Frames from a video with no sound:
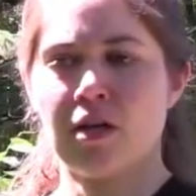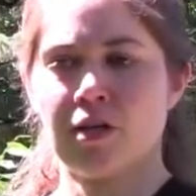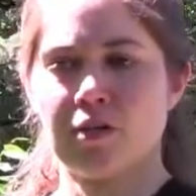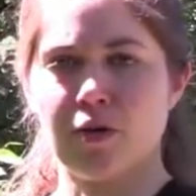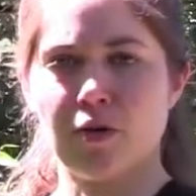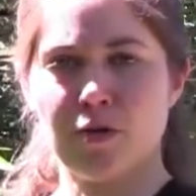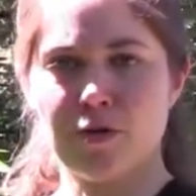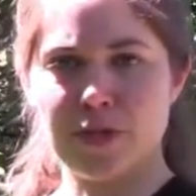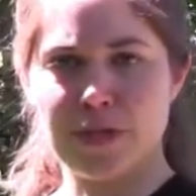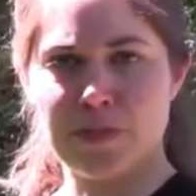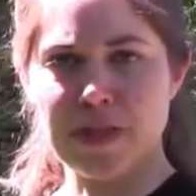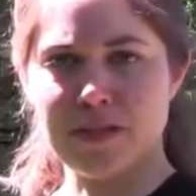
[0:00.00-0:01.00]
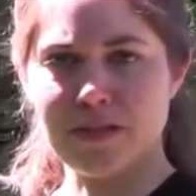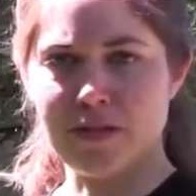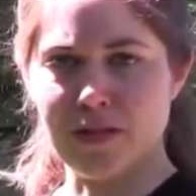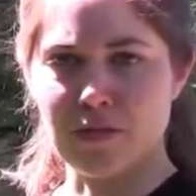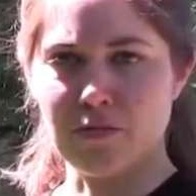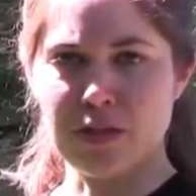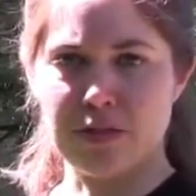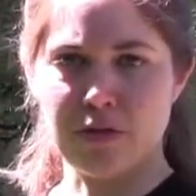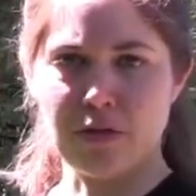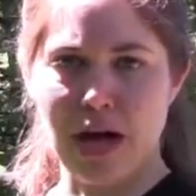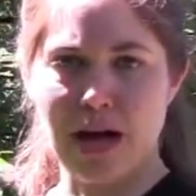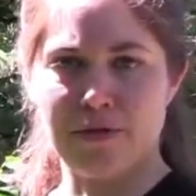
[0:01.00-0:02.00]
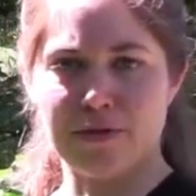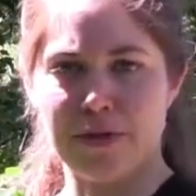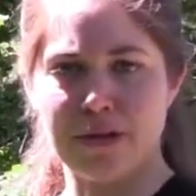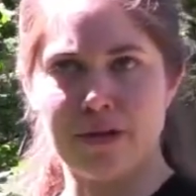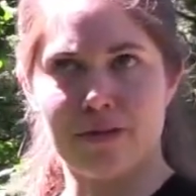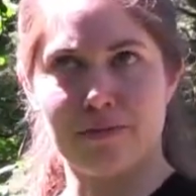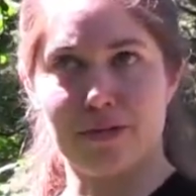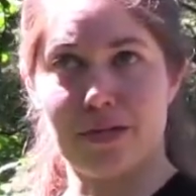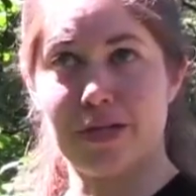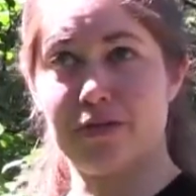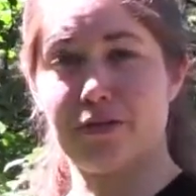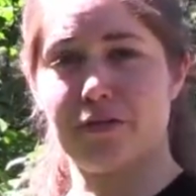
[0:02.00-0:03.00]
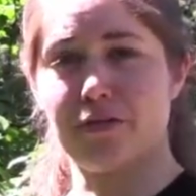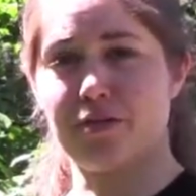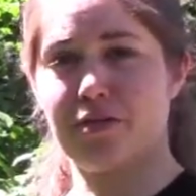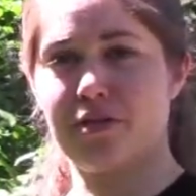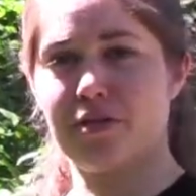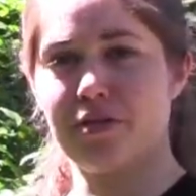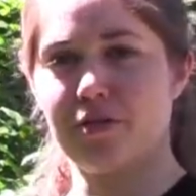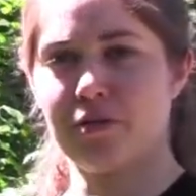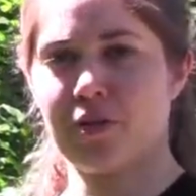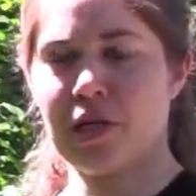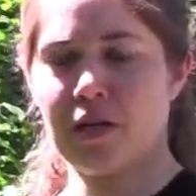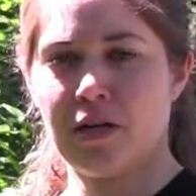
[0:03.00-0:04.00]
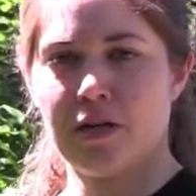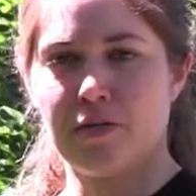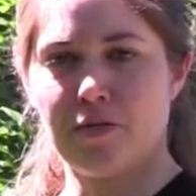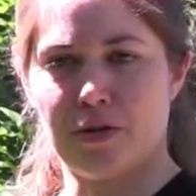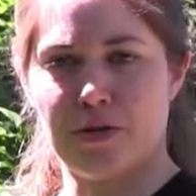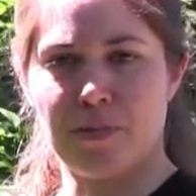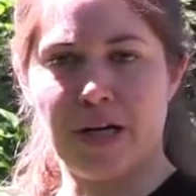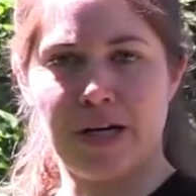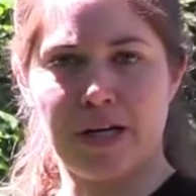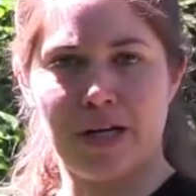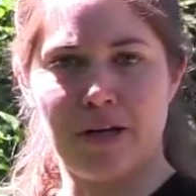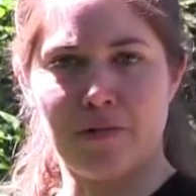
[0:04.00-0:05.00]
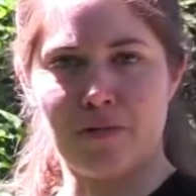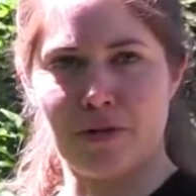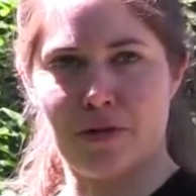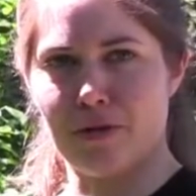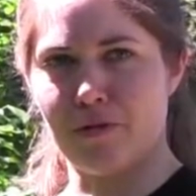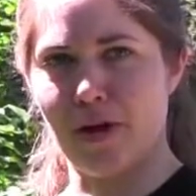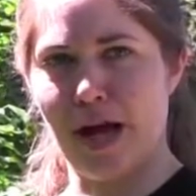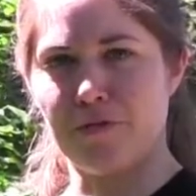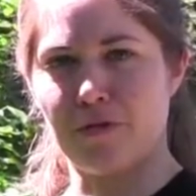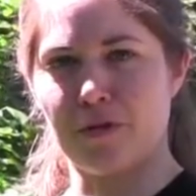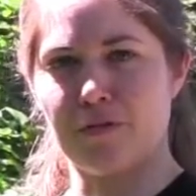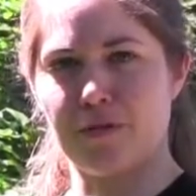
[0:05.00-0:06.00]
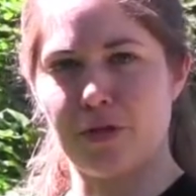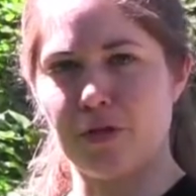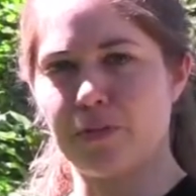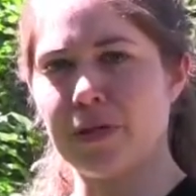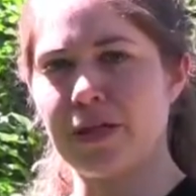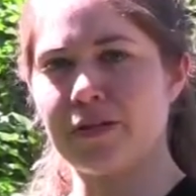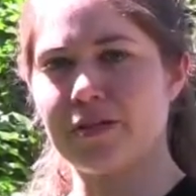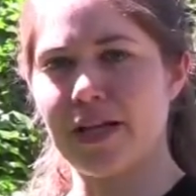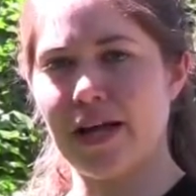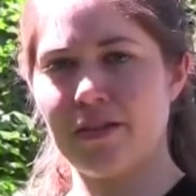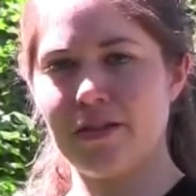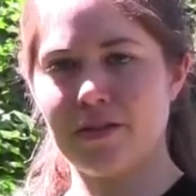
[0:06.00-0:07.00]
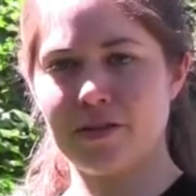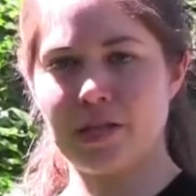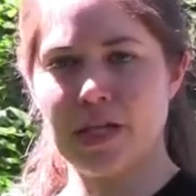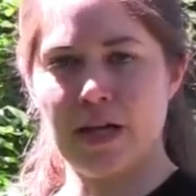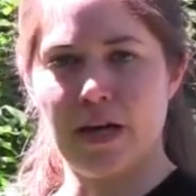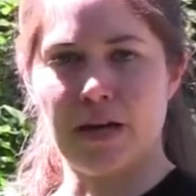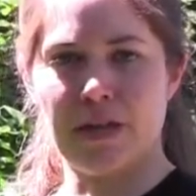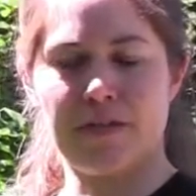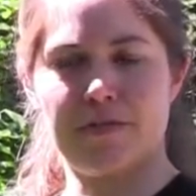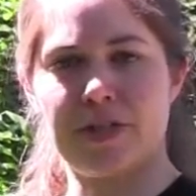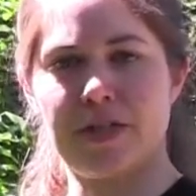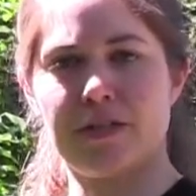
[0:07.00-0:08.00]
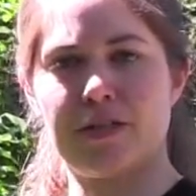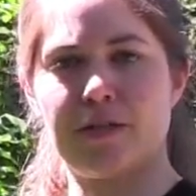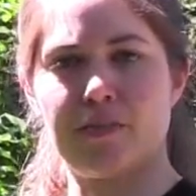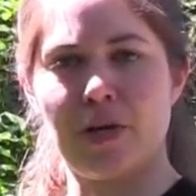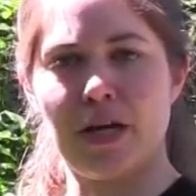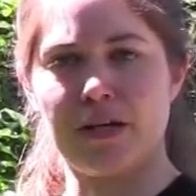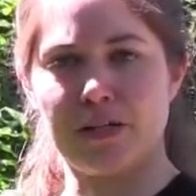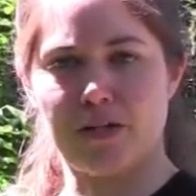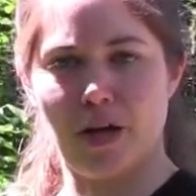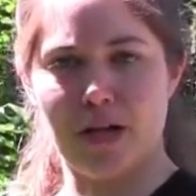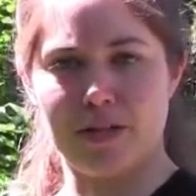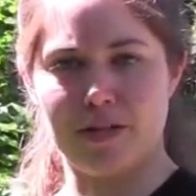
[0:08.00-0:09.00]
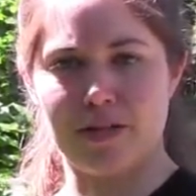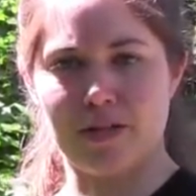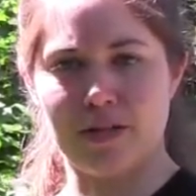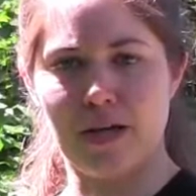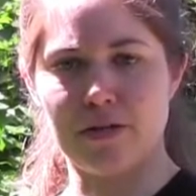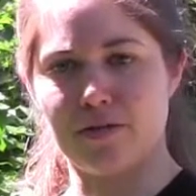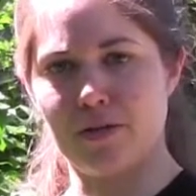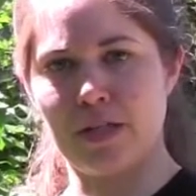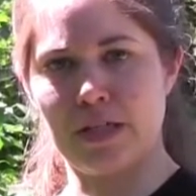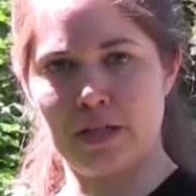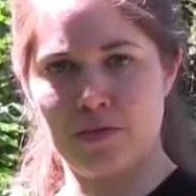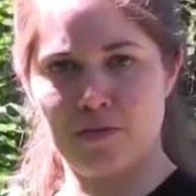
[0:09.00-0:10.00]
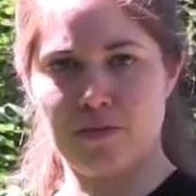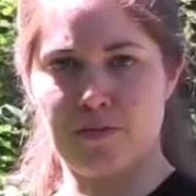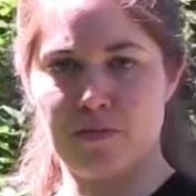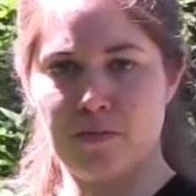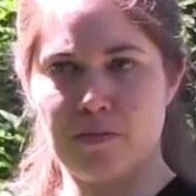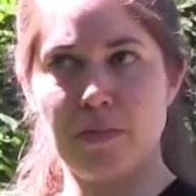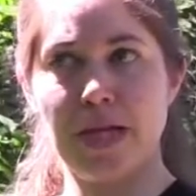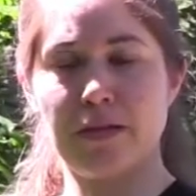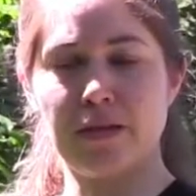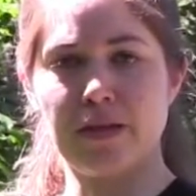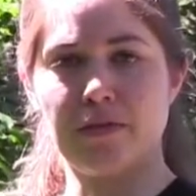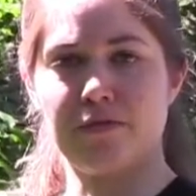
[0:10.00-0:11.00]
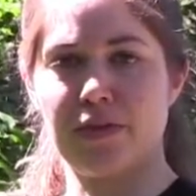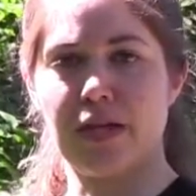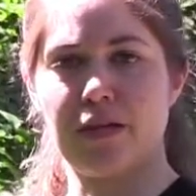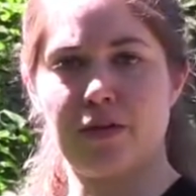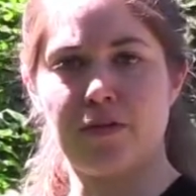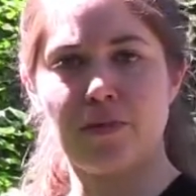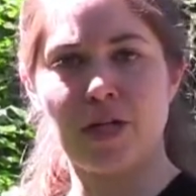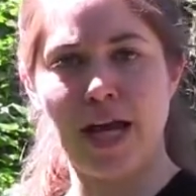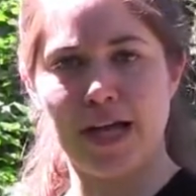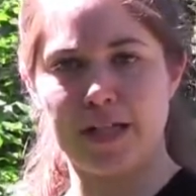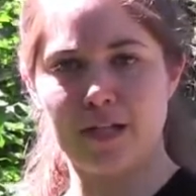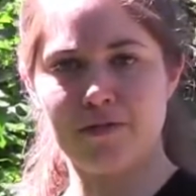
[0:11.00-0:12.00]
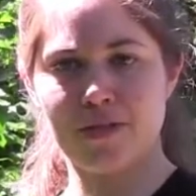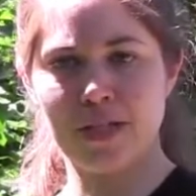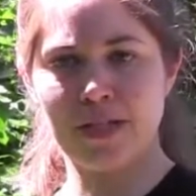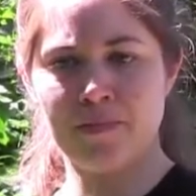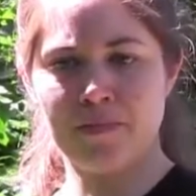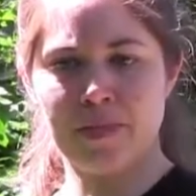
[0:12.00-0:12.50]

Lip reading: So the species that we do have here were introduced to North America with the arrival of European settlers, and they've since spread across the country mainly via human activity.